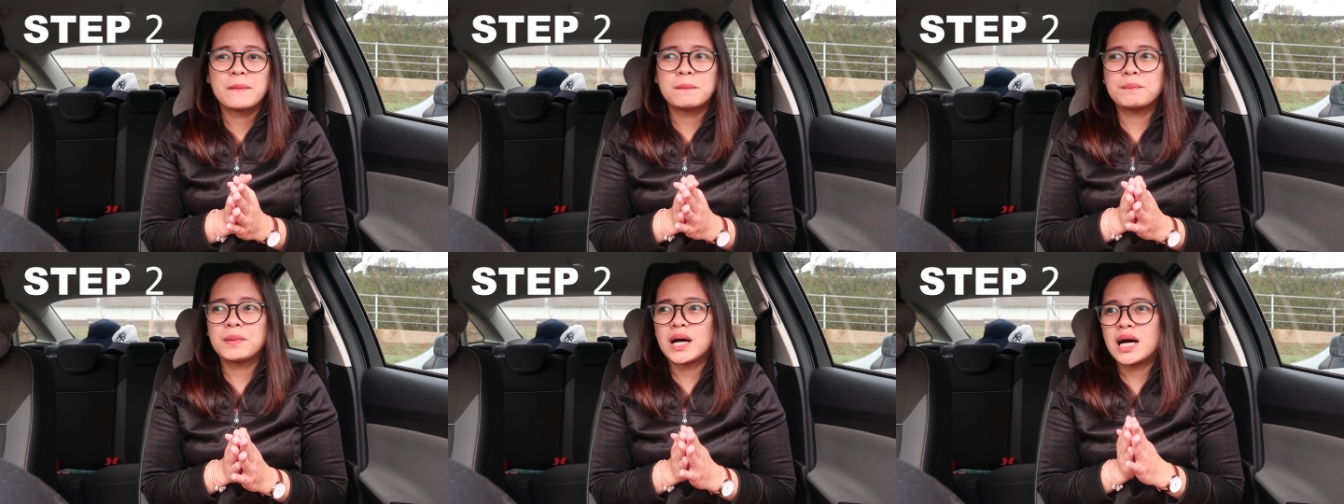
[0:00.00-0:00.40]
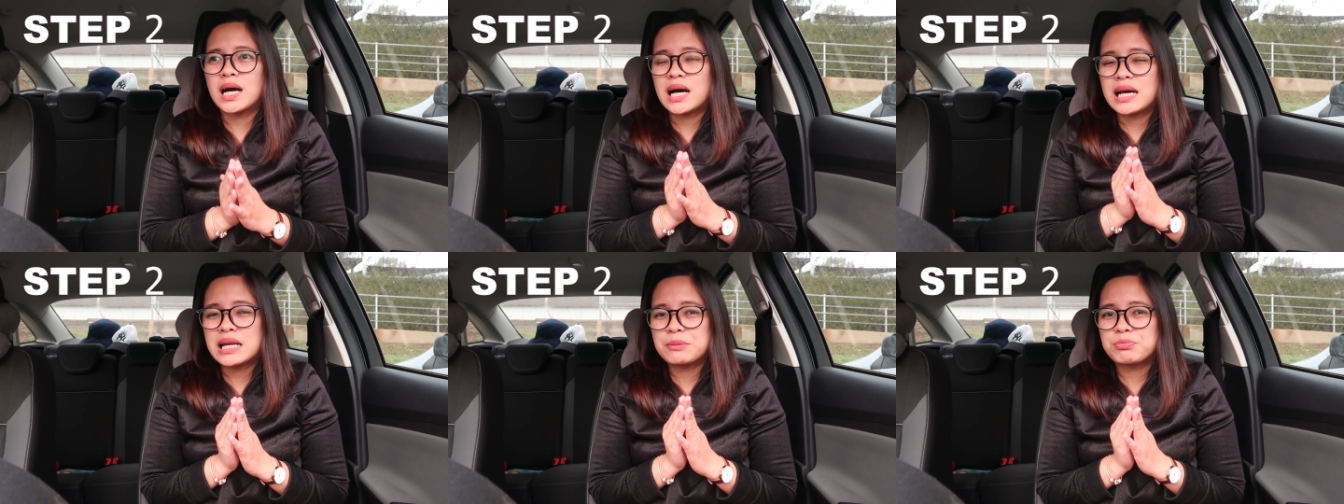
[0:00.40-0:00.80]

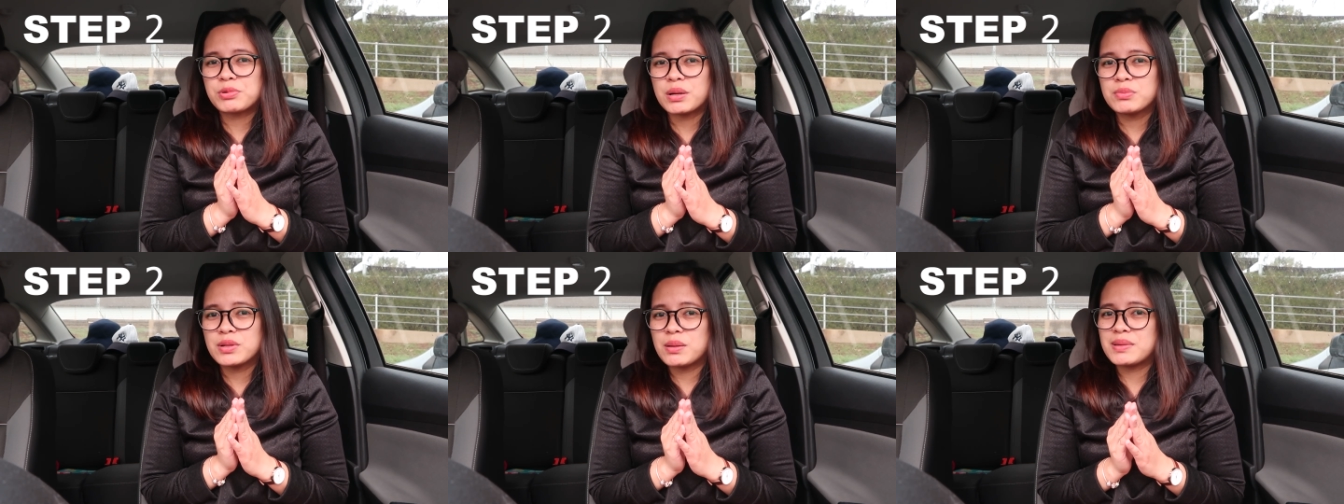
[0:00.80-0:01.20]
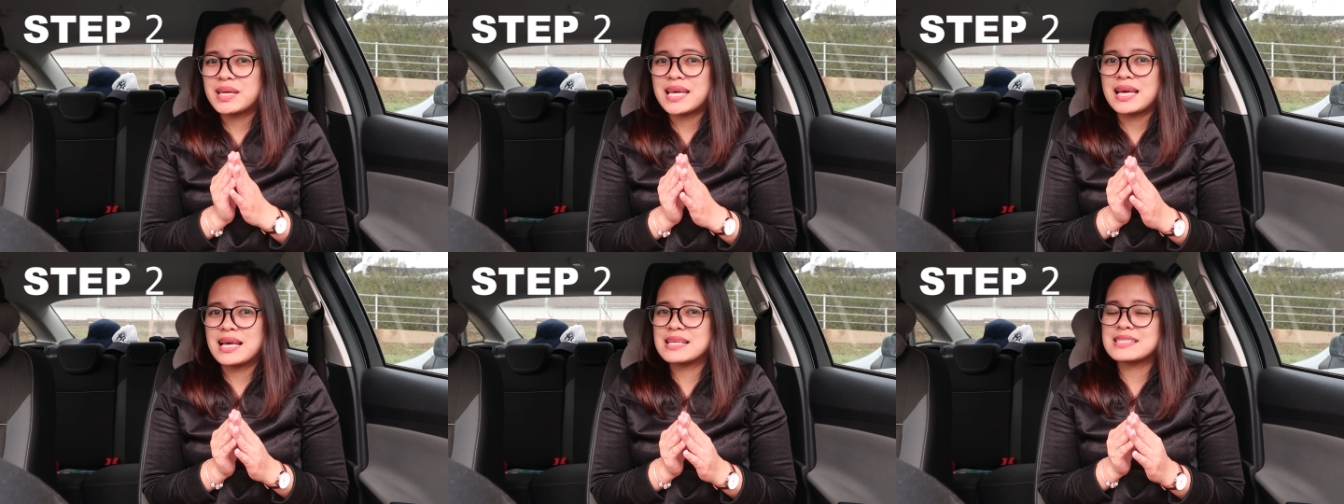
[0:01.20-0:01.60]
But the problem
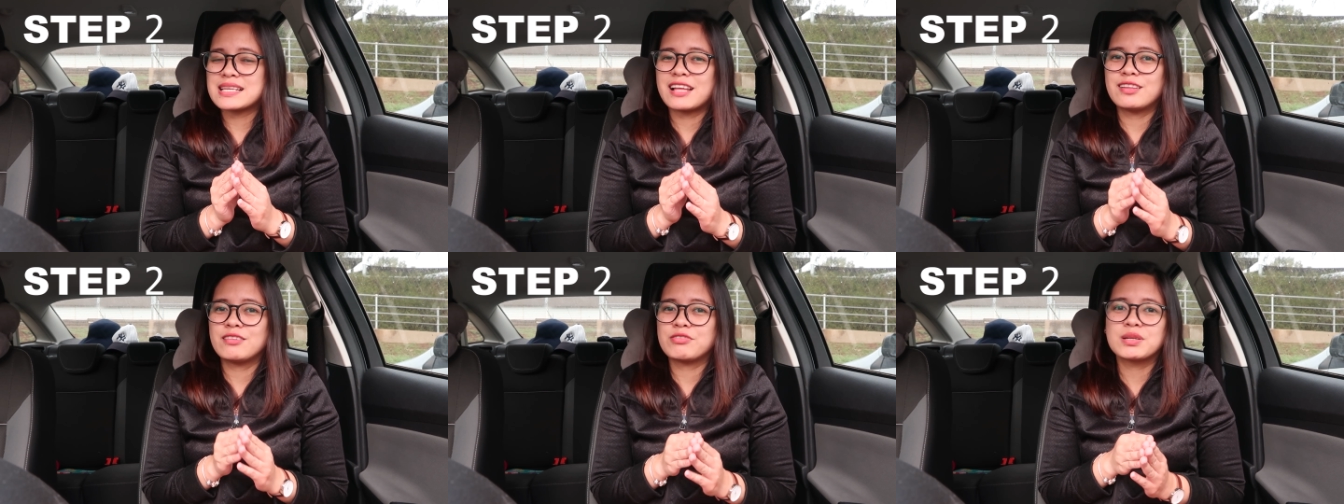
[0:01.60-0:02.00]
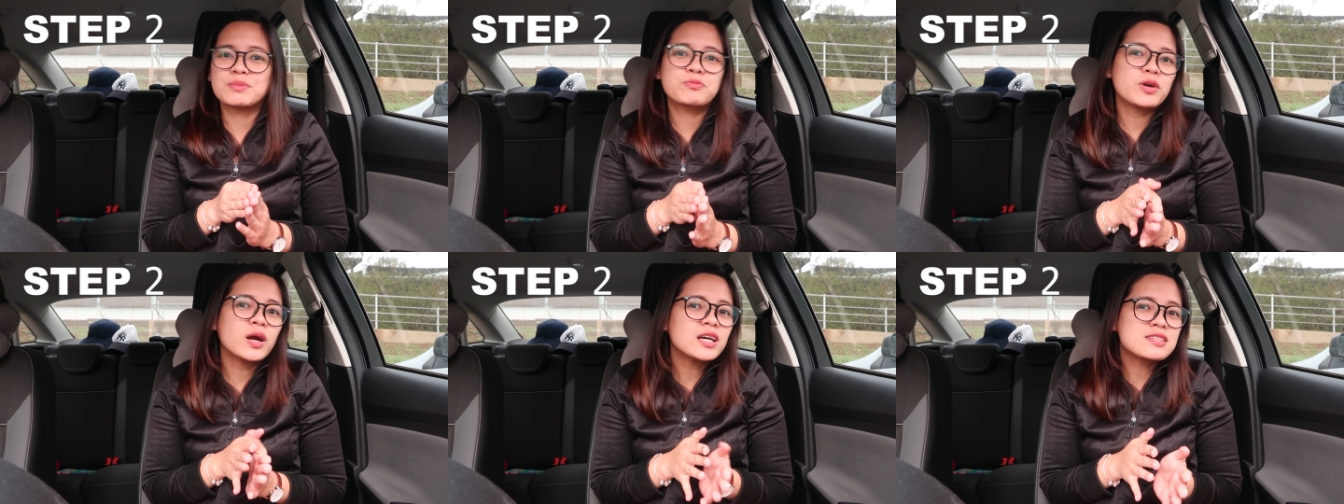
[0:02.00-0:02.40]
is I live in a
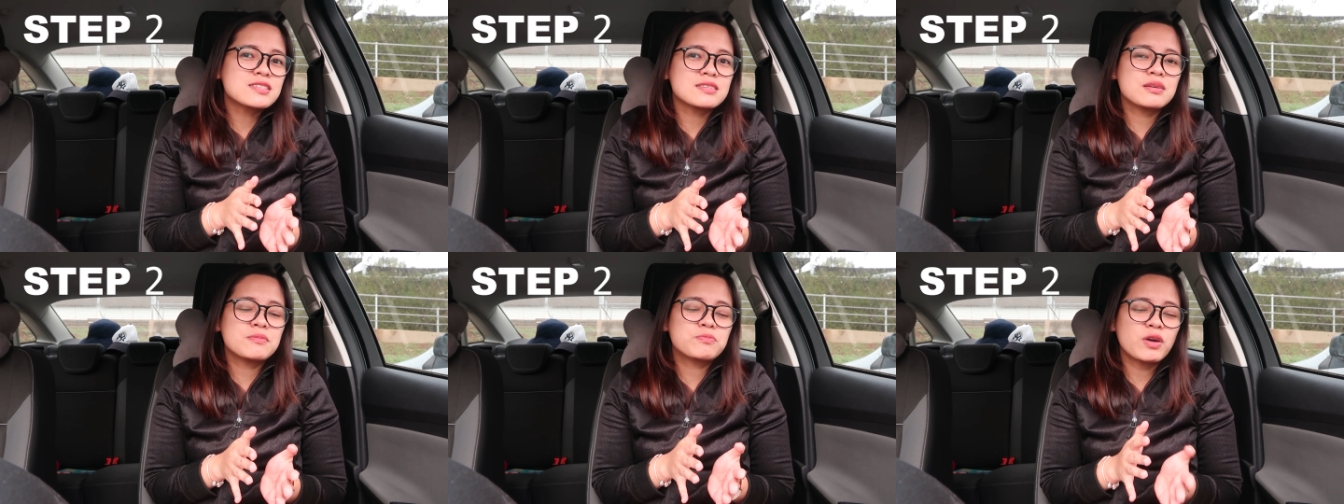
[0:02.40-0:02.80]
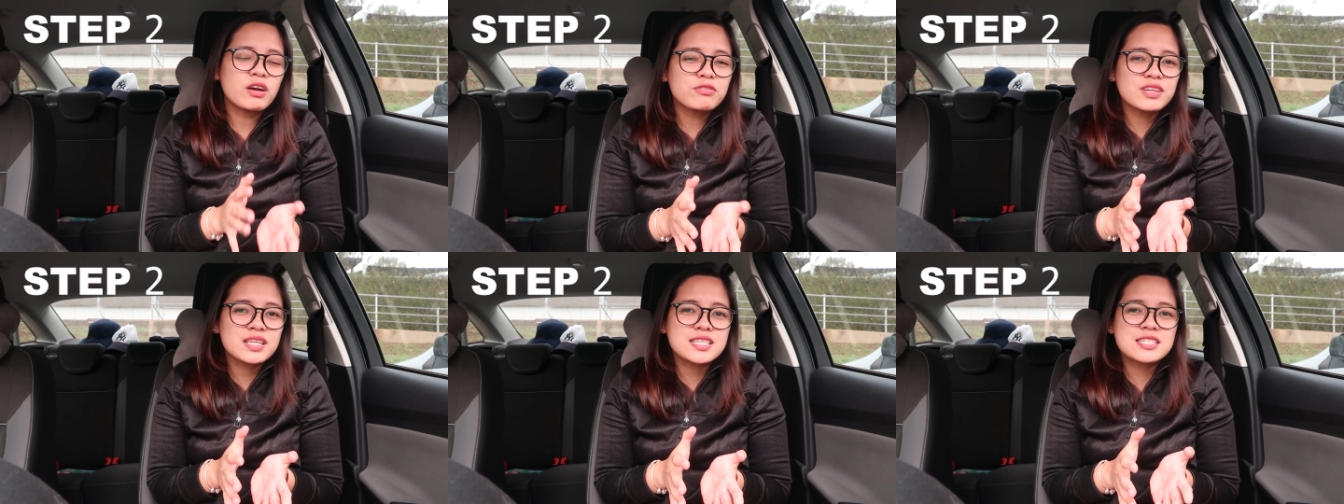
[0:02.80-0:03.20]
pro
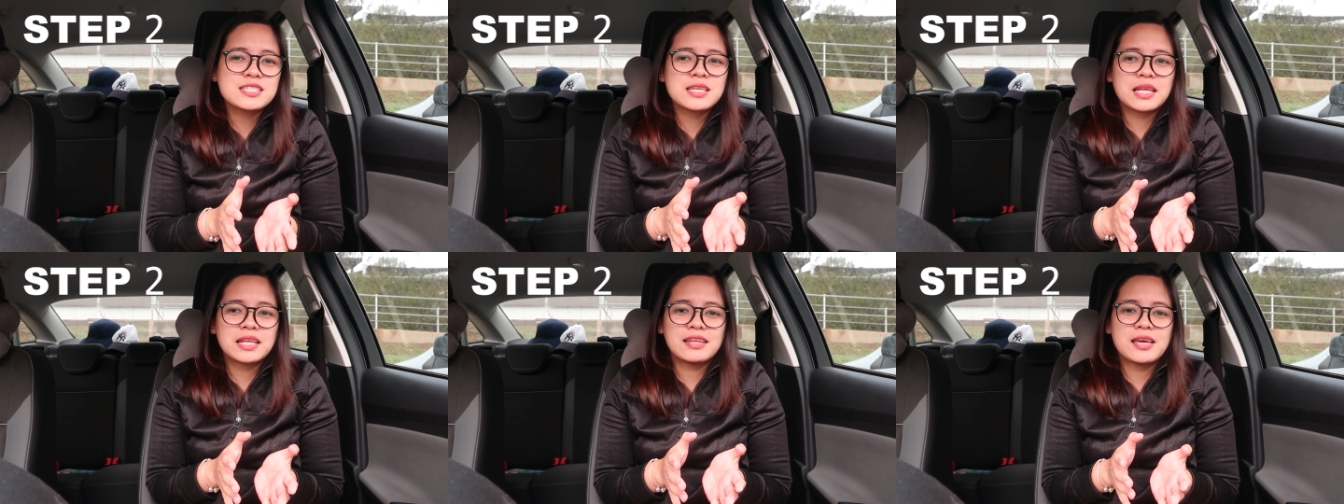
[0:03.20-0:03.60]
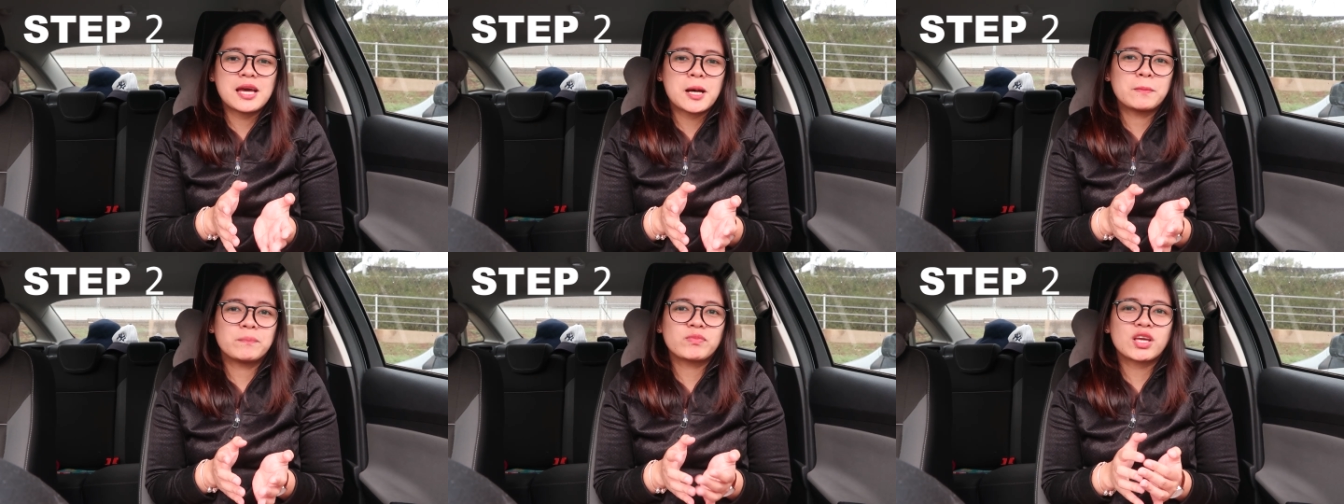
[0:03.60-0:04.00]
province, in the
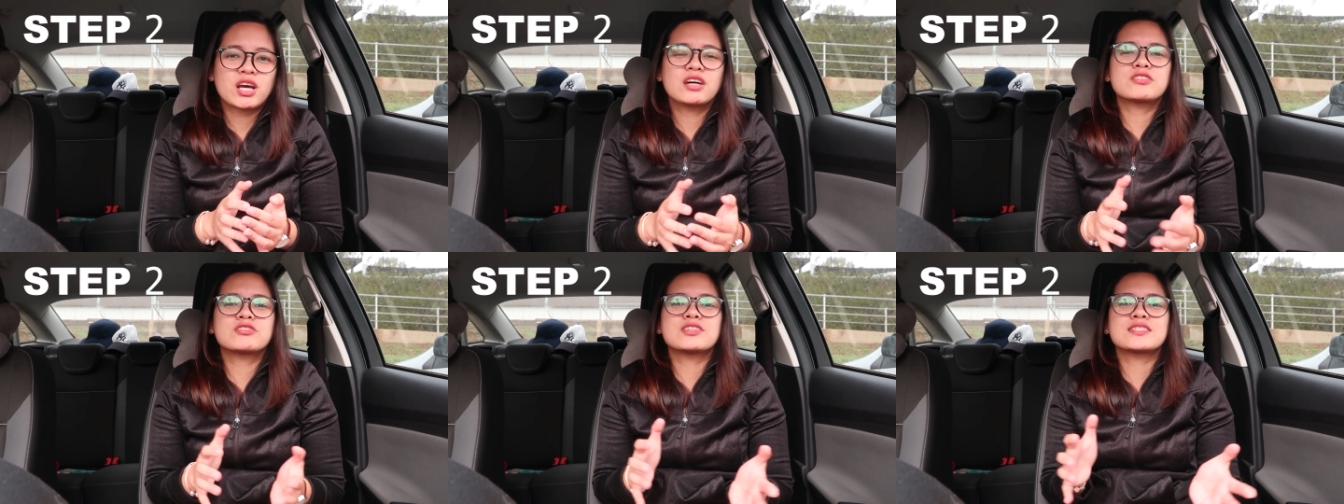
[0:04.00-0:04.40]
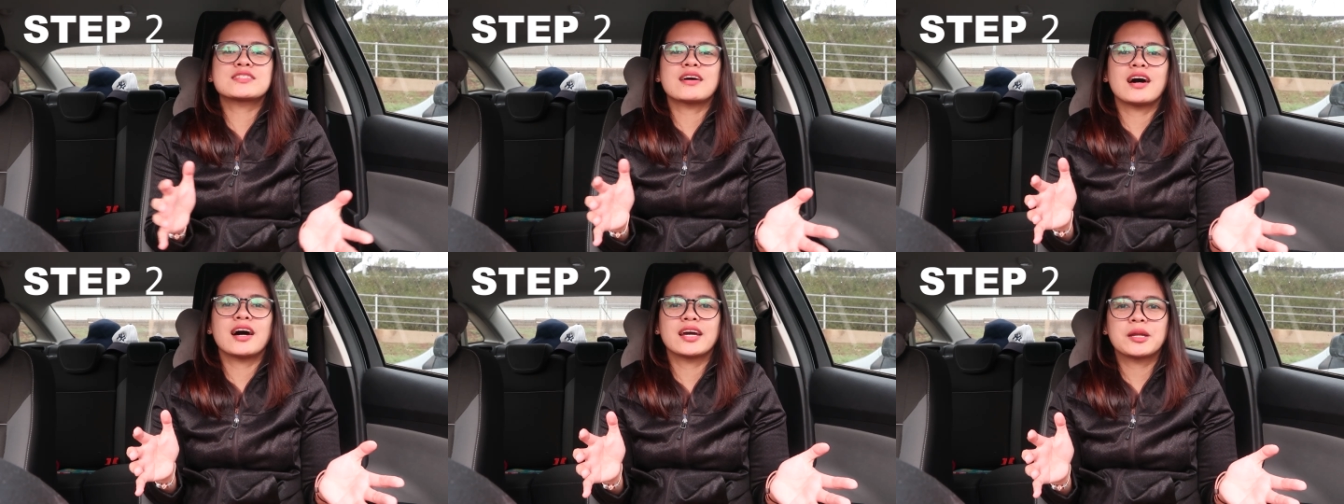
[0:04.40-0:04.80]
uh,
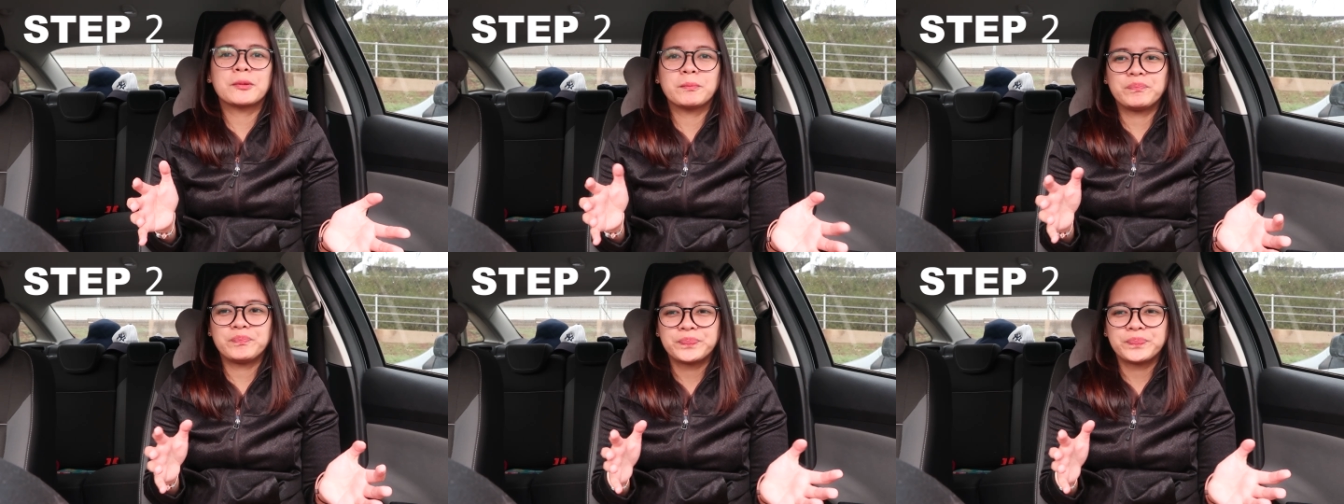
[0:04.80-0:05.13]
countryside.